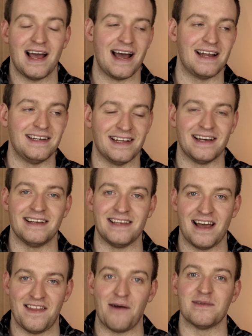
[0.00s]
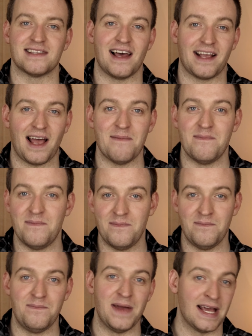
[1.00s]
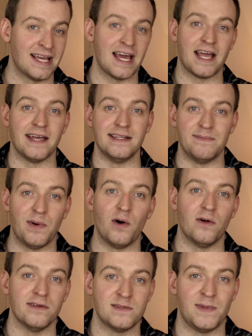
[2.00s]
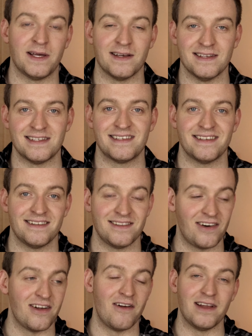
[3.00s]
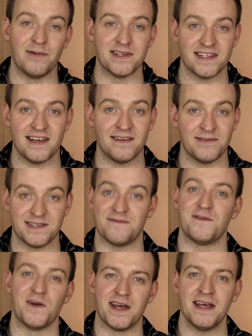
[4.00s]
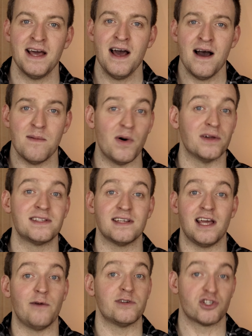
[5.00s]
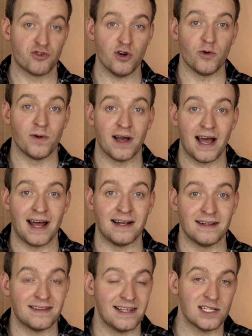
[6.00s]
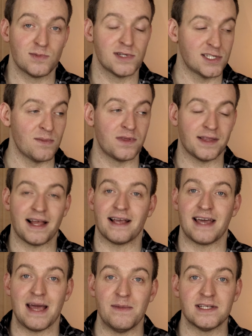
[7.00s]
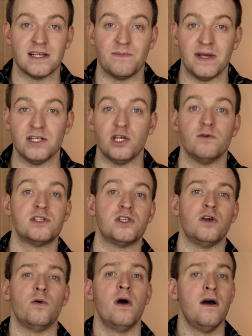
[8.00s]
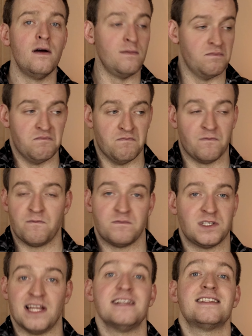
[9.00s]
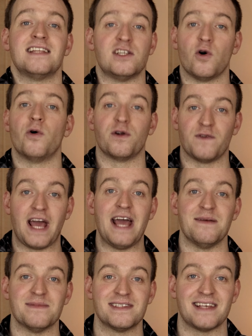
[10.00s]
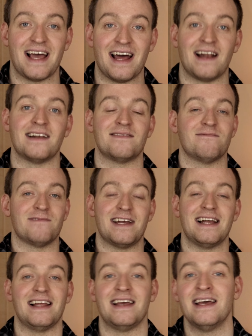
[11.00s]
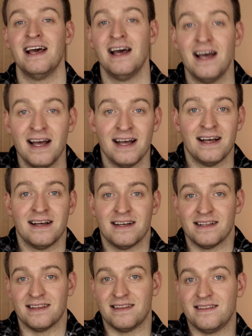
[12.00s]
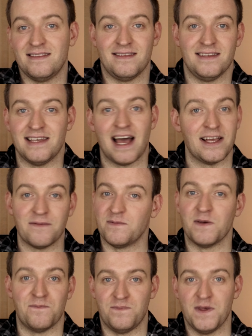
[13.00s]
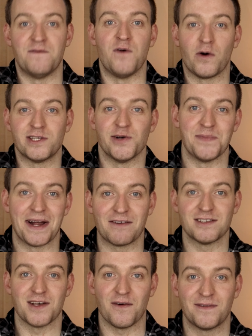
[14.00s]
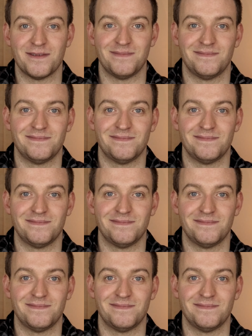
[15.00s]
And yeah, that was like a big kick in the balls, because not only was it funny, but it was true. And this was something that gamers had been used to since the dawn of games. And really, yeah, you fucked up Microsoft.